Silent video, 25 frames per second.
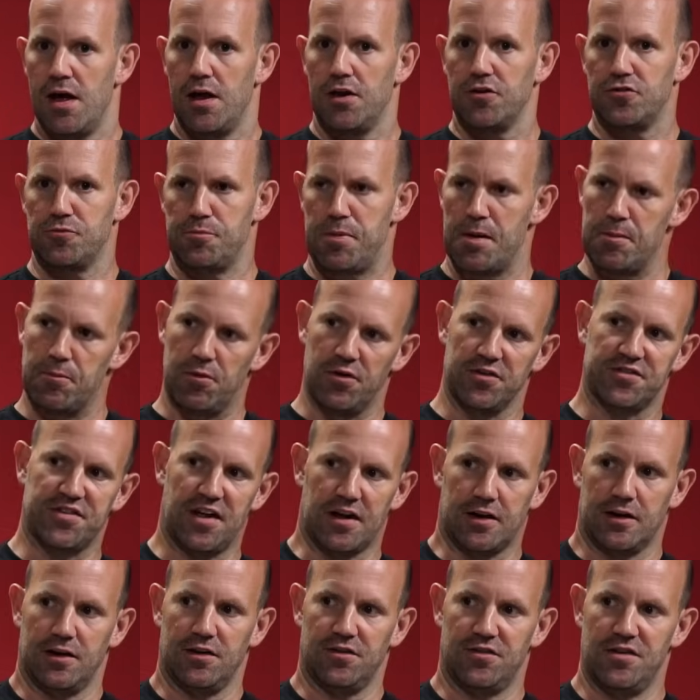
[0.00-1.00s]
It's a bit more
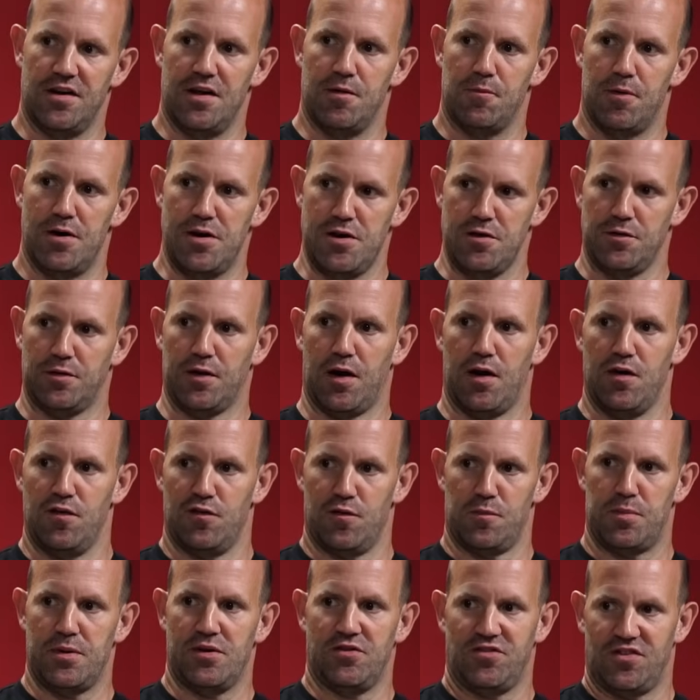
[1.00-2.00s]
subtle, isn't it, when you go
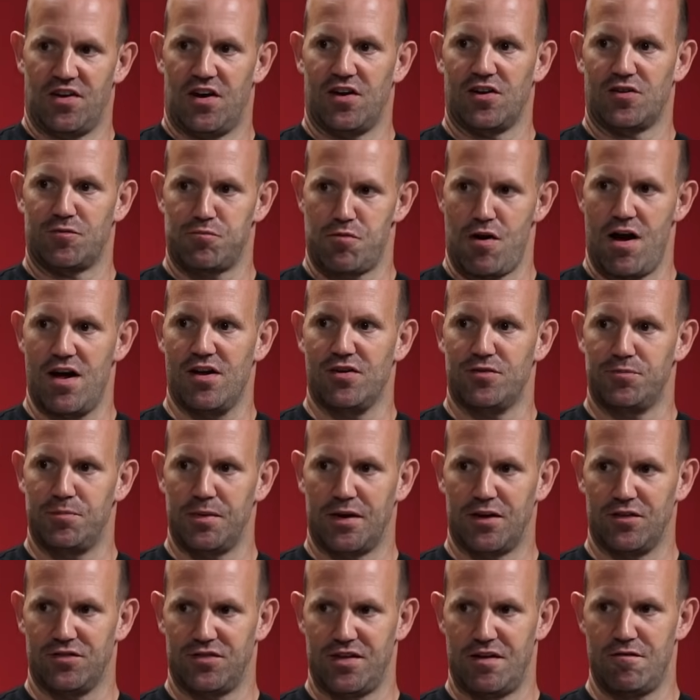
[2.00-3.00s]
over PCI Express,
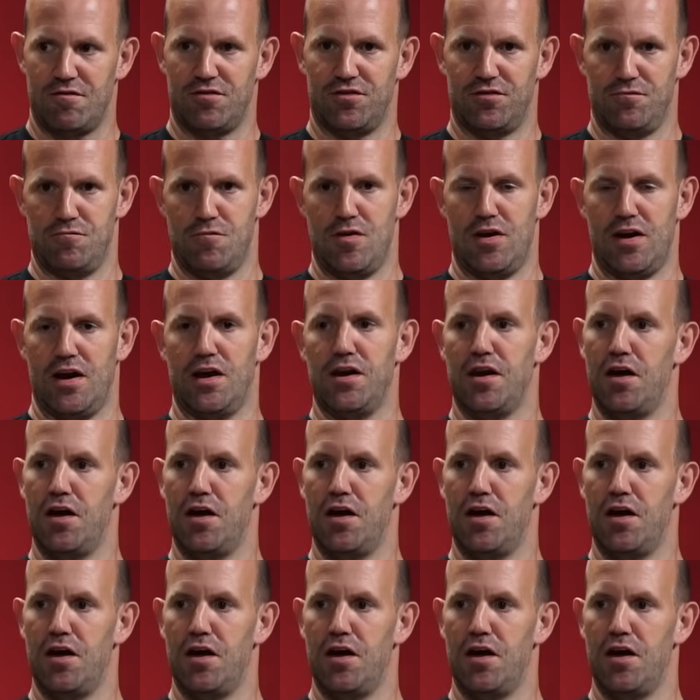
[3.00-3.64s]
because there isn't really a